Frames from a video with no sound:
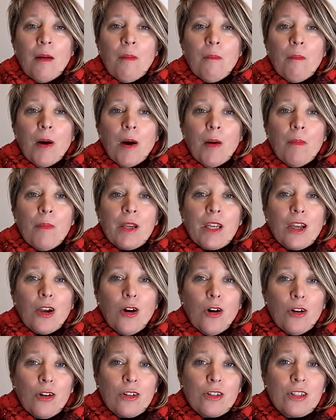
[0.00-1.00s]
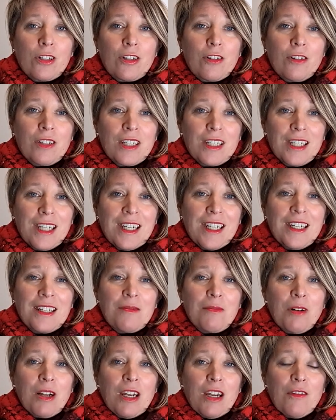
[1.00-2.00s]
But because Christine is
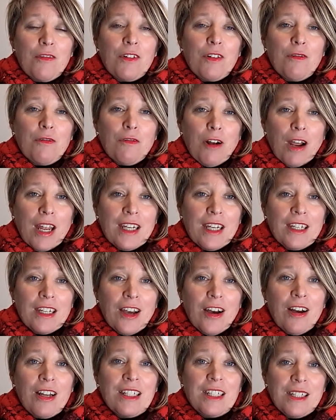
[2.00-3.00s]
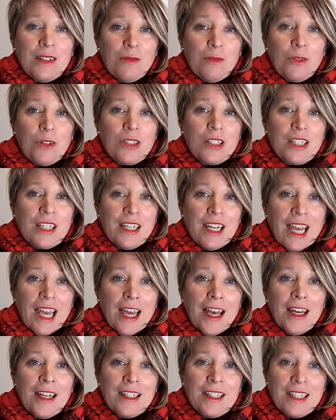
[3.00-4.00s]
my lovely friend, I didn't want to let
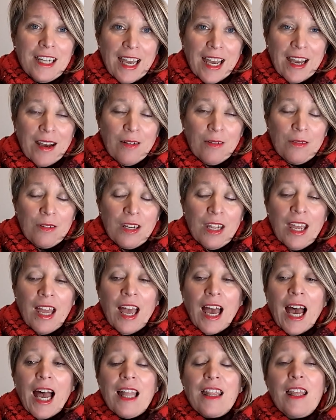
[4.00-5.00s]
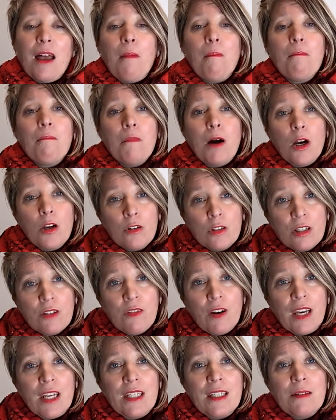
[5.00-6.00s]
her down, and that
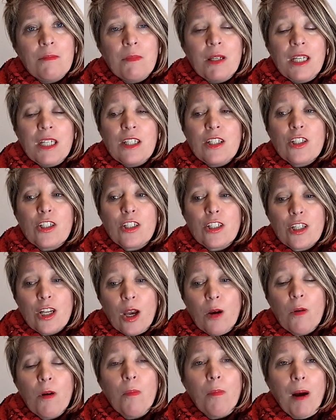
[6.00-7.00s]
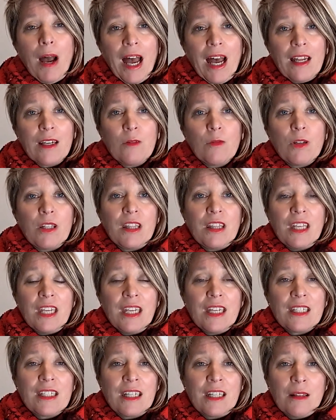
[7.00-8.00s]
motivated me to sew a pattern with
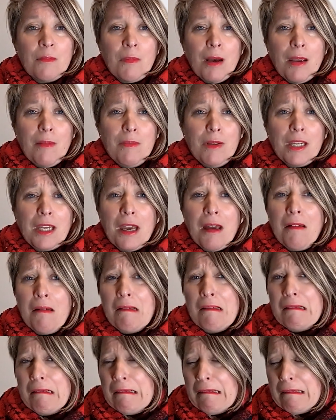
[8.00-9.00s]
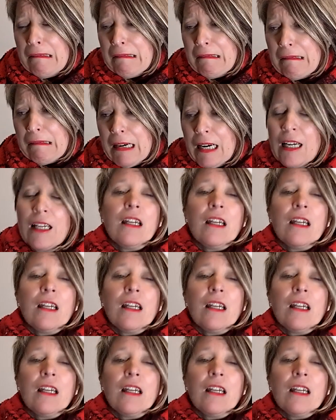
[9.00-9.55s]
things in that made me go, ooh!